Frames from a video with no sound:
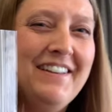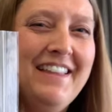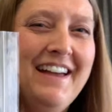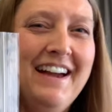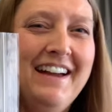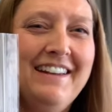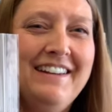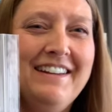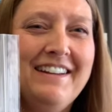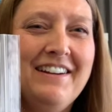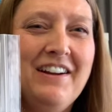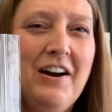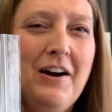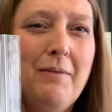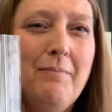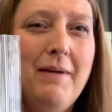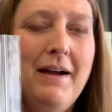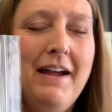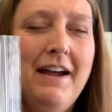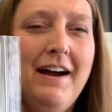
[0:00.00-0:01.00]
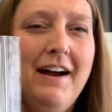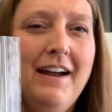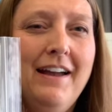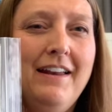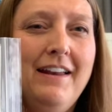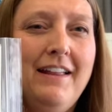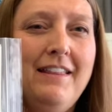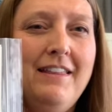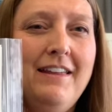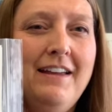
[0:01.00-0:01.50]
that and it caught my eye,
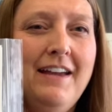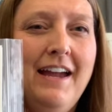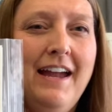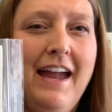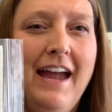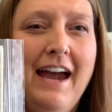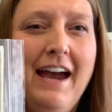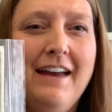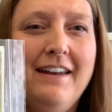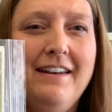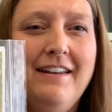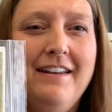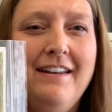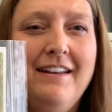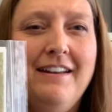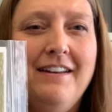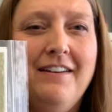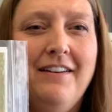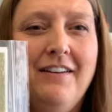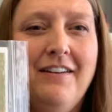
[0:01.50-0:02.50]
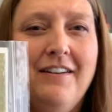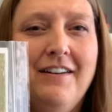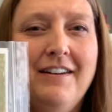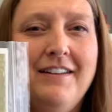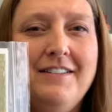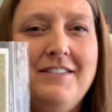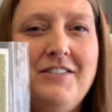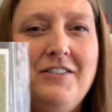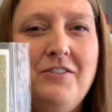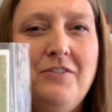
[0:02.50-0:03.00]
and I think I added it
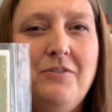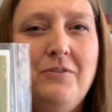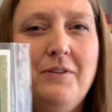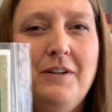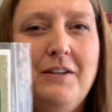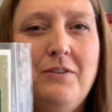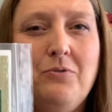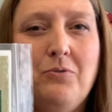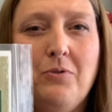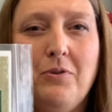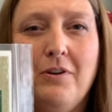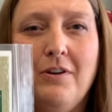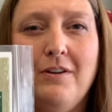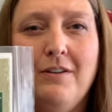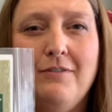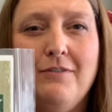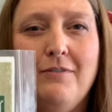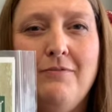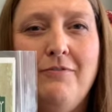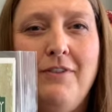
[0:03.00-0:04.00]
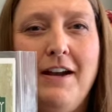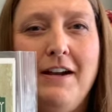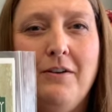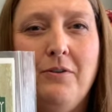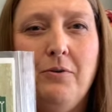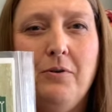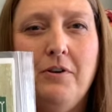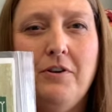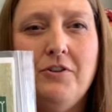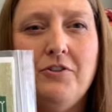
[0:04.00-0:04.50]
on to an order from Fat
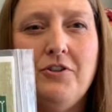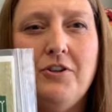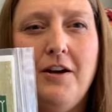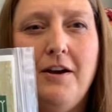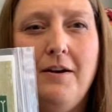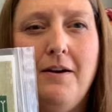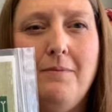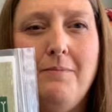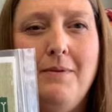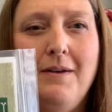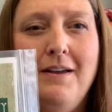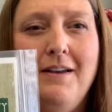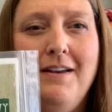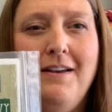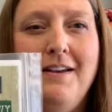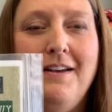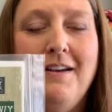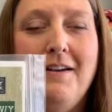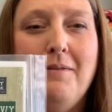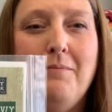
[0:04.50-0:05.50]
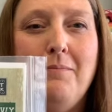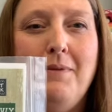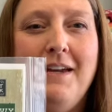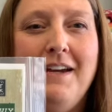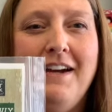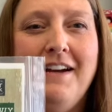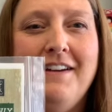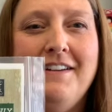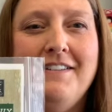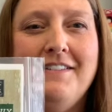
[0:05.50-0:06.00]
Quarter Shop
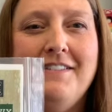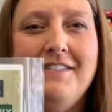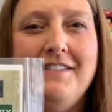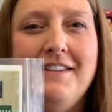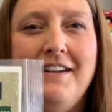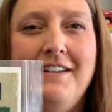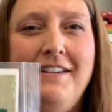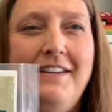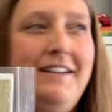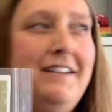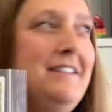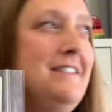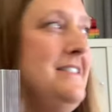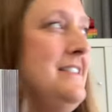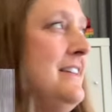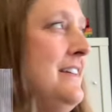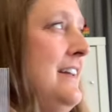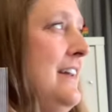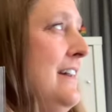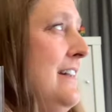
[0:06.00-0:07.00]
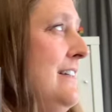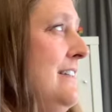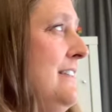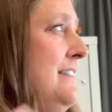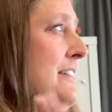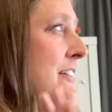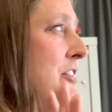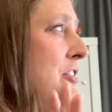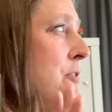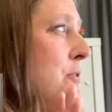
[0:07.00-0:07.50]
because I needed to get,
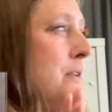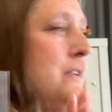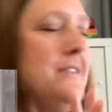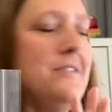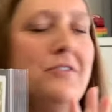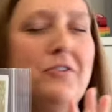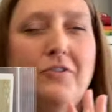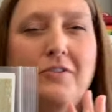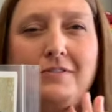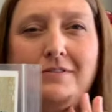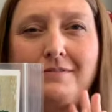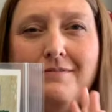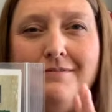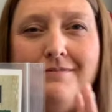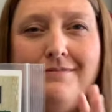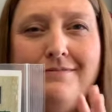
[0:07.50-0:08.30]
a certain